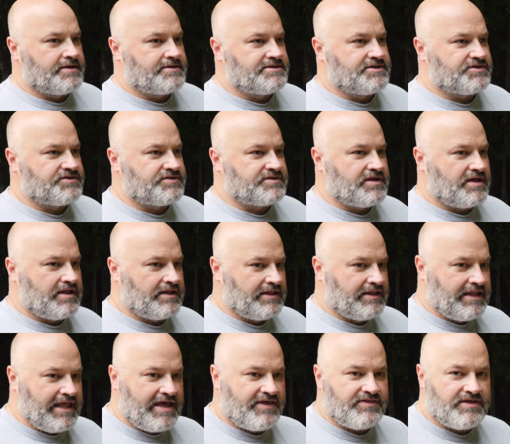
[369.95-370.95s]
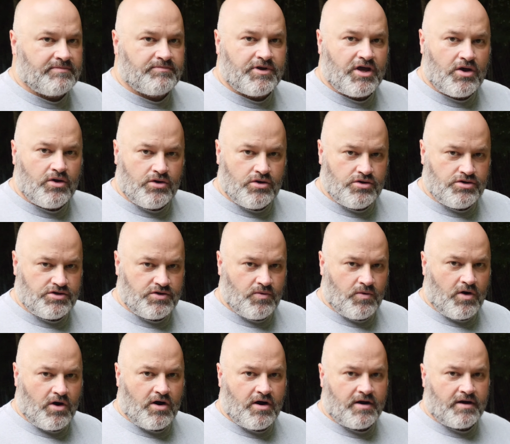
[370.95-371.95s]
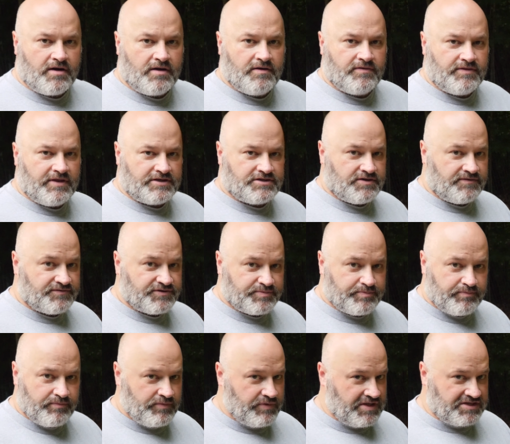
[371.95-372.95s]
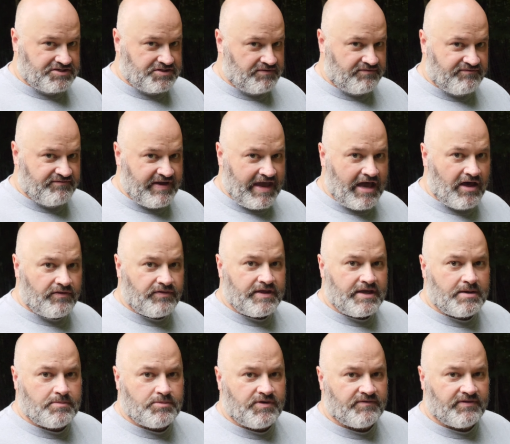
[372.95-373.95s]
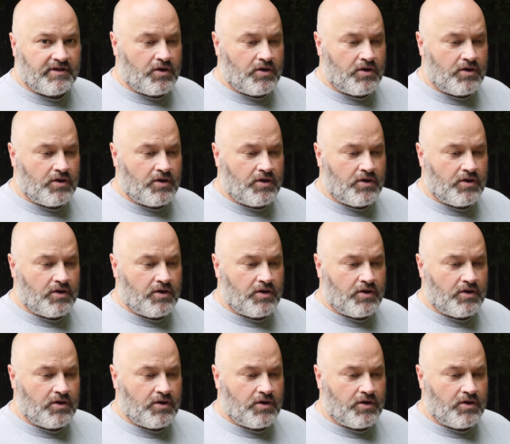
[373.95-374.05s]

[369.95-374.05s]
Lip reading: Just let them know who you are, that you've found them, you've